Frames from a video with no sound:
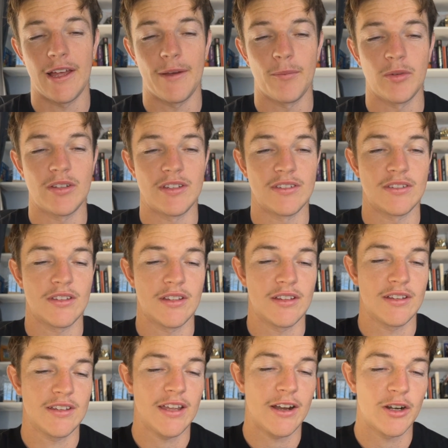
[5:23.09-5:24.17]
which is
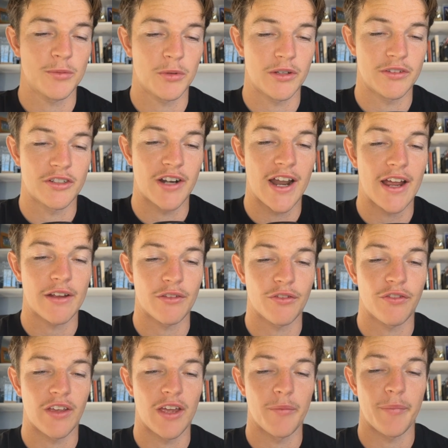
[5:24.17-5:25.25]
terrible as a Dragons
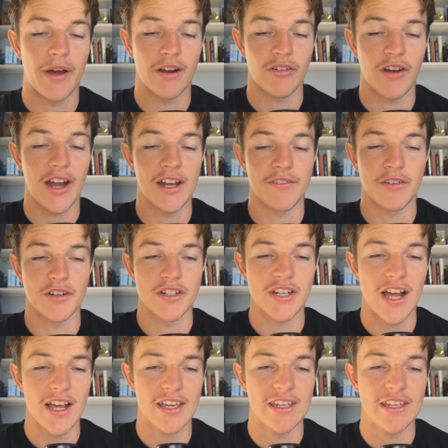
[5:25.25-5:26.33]
fan, but great if you're a
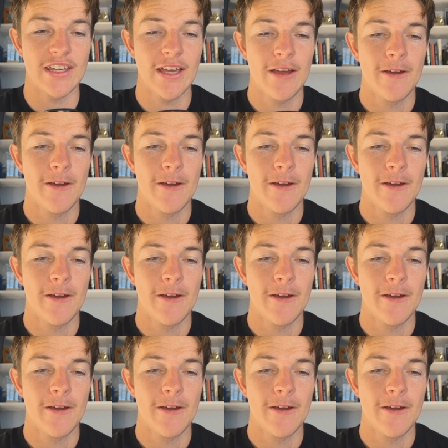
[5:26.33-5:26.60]
Sharky.